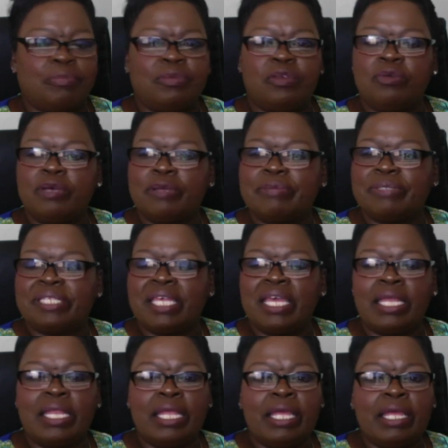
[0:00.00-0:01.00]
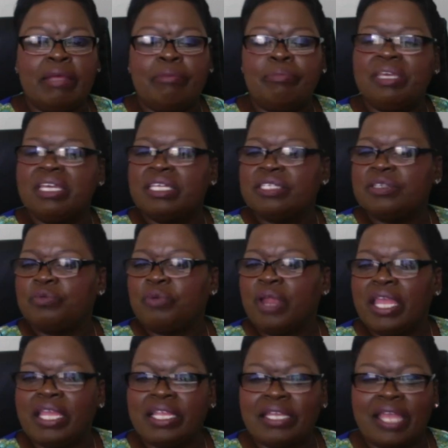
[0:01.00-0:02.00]
You upset because it
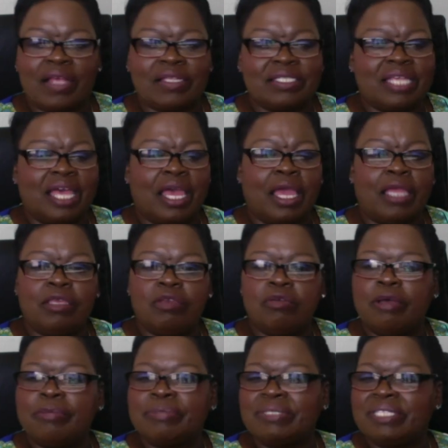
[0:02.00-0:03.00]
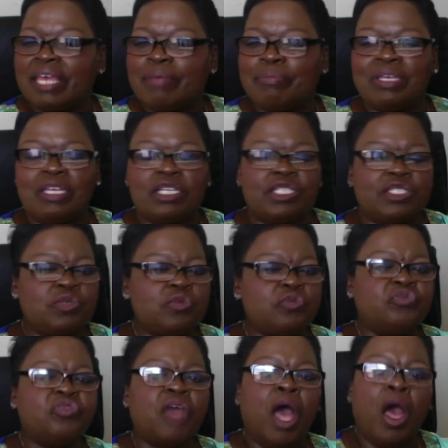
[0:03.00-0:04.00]
rained outside. You upset because you
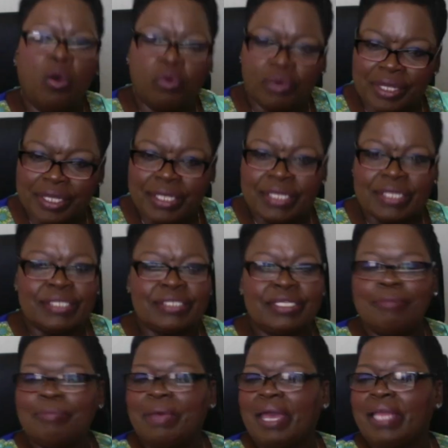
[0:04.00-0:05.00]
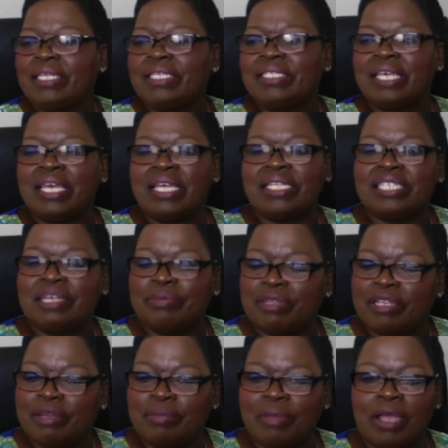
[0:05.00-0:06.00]
thought somebody said
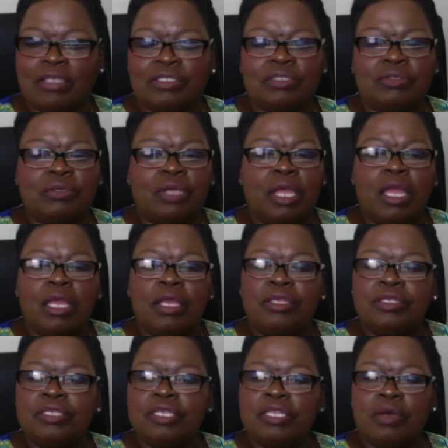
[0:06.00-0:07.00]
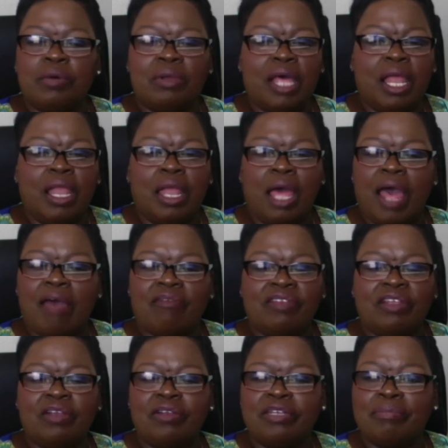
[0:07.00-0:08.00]
something about you. You know what I've
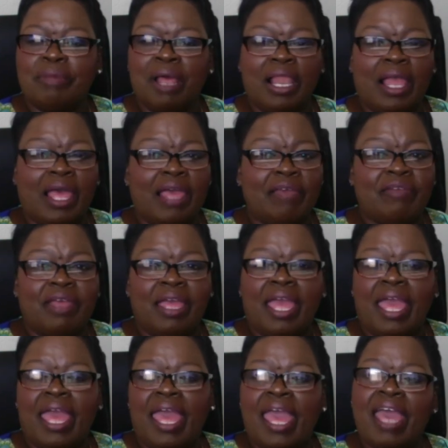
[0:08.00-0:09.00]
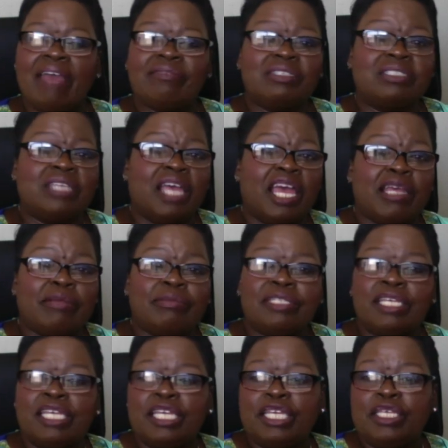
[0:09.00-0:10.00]
learned in my life? Half the times
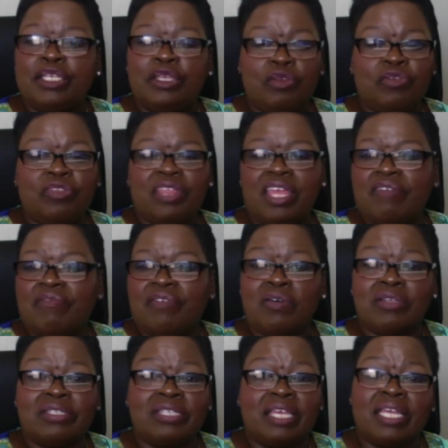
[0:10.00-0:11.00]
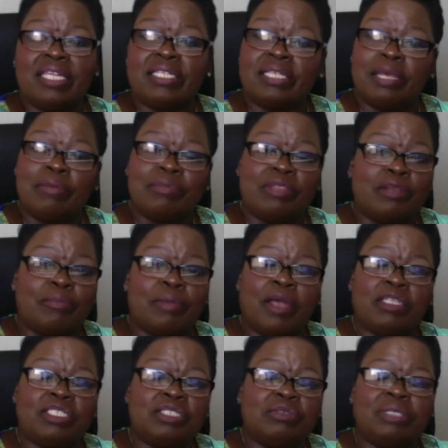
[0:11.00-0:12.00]
you think folks saying something
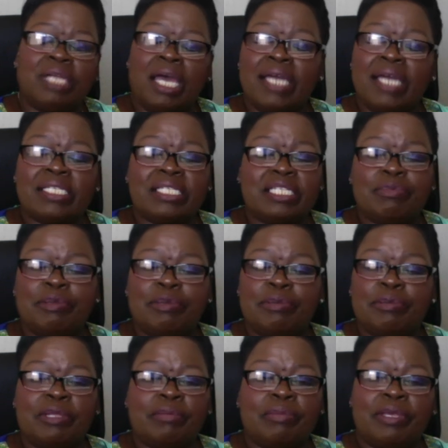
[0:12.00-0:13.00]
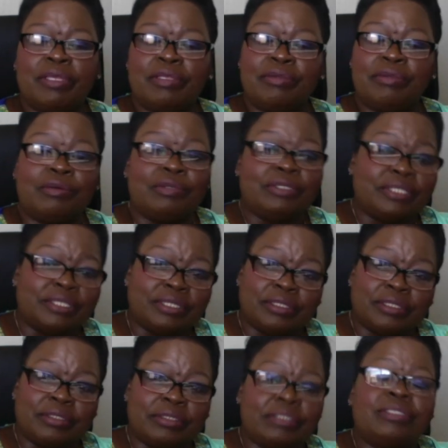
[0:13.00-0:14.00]
about you, and honestly, people ain't paying you no
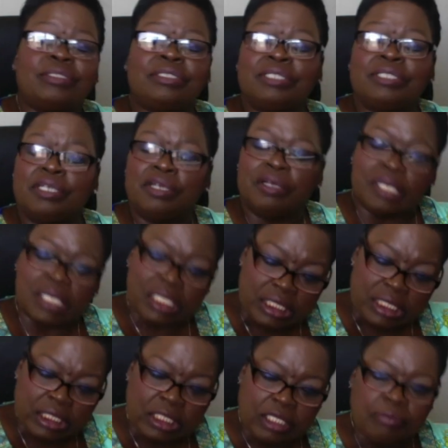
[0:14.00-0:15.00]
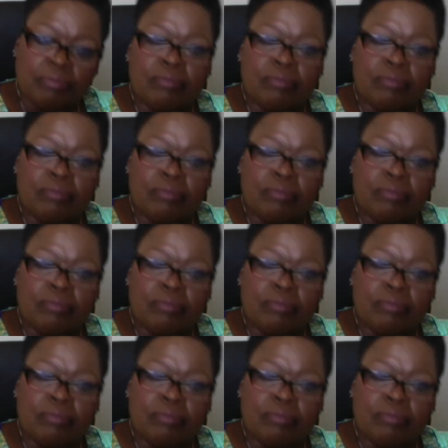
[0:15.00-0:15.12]
attention. Seriously.